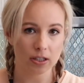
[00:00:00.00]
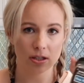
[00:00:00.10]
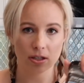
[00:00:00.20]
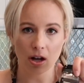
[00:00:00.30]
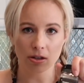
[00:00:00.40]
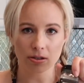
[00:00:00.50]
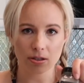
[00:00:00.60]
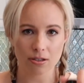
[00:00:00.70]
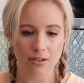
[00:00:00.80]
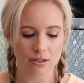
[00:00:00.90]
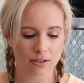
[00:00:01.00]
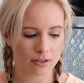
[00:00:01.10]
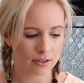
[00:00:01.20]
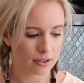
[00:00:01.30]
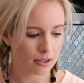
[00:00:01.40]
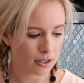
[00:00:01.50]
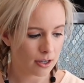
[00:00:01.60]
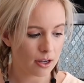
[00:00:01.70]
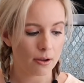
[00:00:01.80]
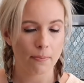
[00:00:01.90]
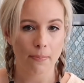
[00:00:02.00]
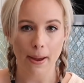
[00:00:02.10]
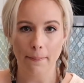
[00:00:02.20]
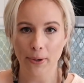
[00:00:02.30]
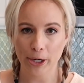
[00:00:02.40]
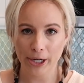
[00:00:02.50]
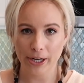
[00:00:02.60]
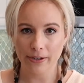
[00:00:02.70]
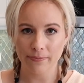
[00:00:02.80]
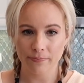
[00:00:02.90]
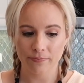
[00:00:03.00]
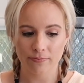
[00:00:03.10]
salt, pepper,